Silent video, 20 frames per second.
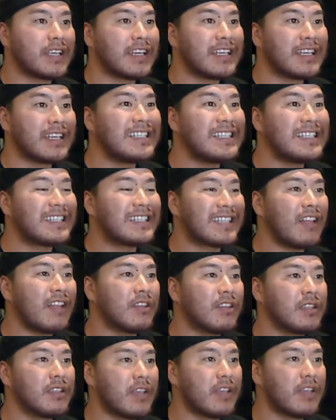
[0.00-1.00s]
and he's
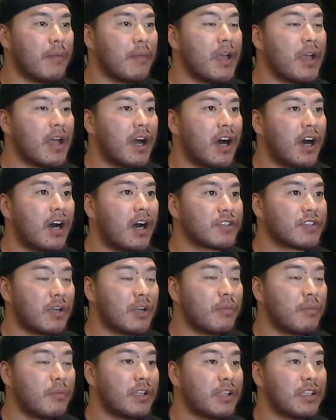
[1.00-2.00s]
selling them
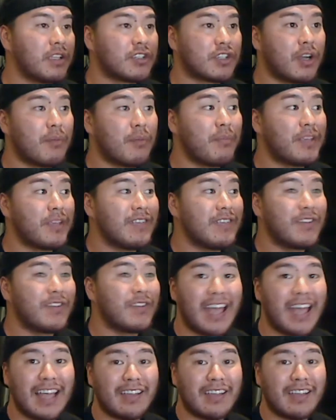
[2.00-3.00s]
some even
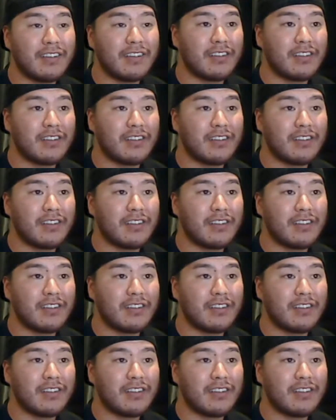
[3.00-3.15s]
at